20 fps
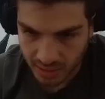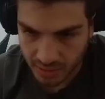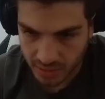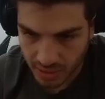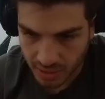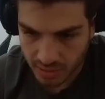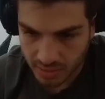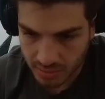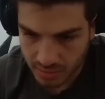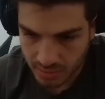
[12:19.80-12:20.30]

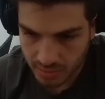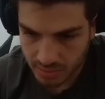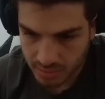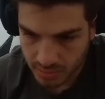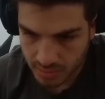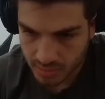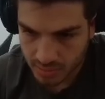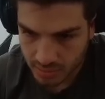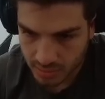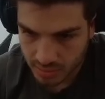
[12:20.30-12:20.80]
know.
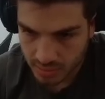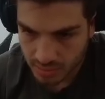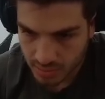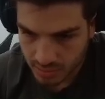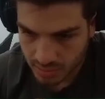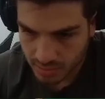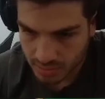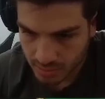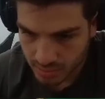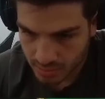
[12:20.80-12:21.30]
Let's see what
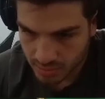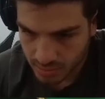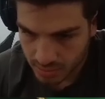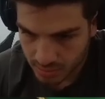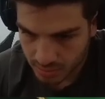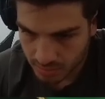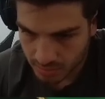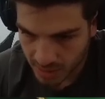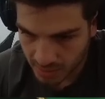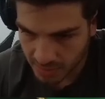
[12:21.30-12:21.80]
we got.
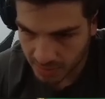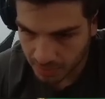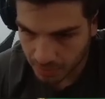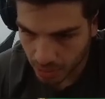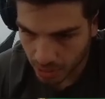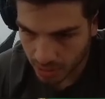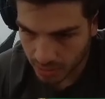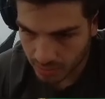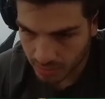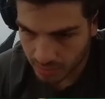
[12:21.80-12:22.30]
Maybe
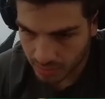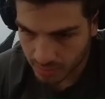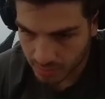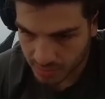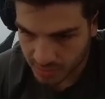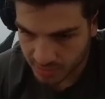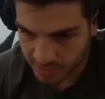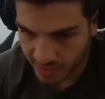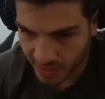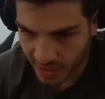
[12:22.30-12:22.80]

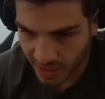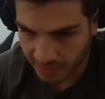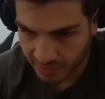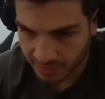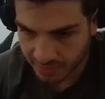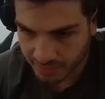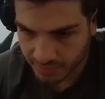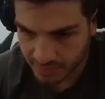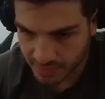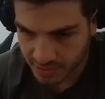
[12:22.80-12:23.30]
it's
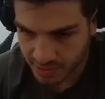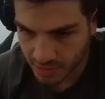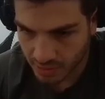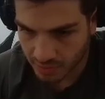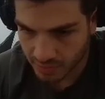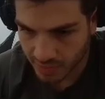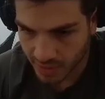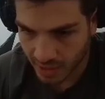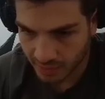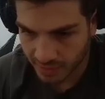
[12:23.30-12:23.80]
5. So
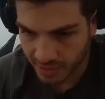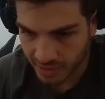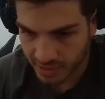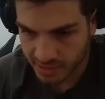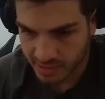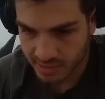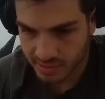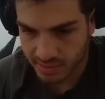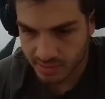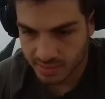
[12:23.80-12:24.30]

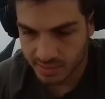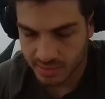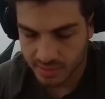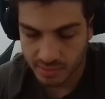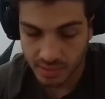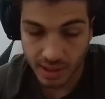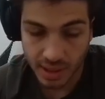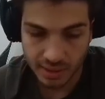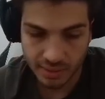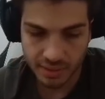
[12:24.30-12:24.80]
5x.
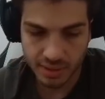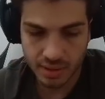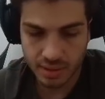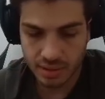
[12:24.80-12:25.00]
Whatever.